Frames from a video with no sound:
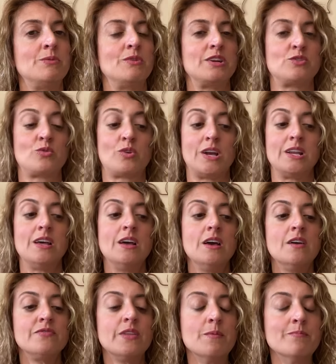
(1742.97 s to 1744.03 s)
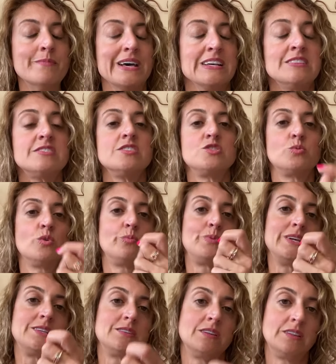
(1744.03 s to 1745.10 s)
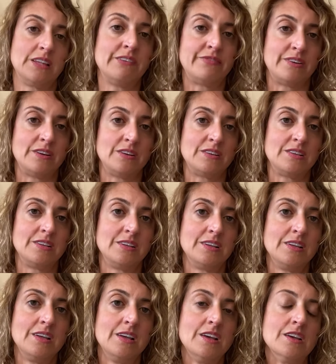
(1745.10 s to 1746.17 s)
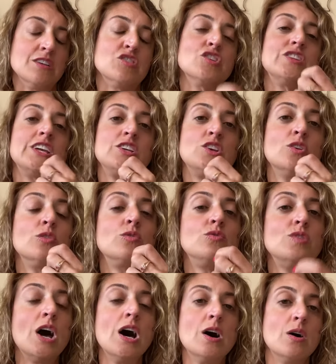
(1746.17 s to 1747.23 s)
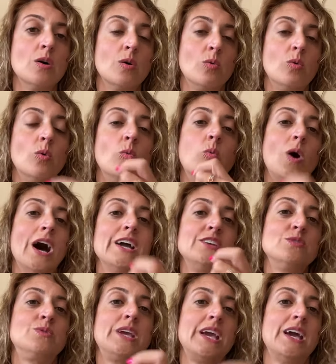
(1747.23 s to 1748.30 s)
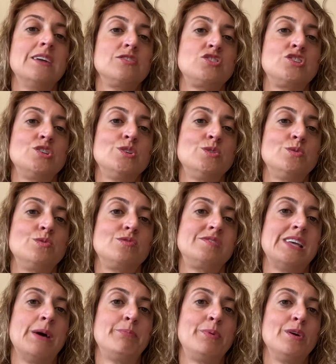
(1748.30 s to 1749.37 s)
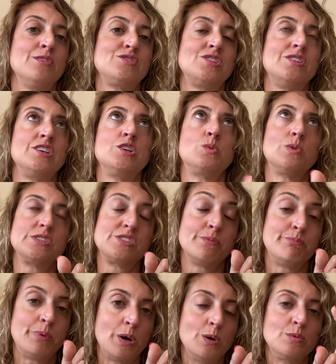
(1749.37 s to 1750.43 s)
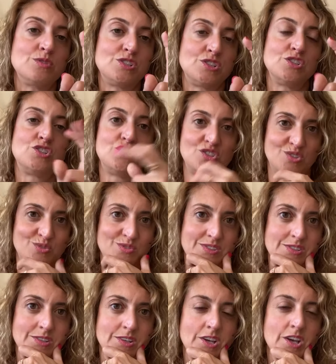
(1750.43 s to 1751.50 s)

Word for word: in retrograde the message will be delivered so that you'll know why you can't choose that person that you were supposed to choose.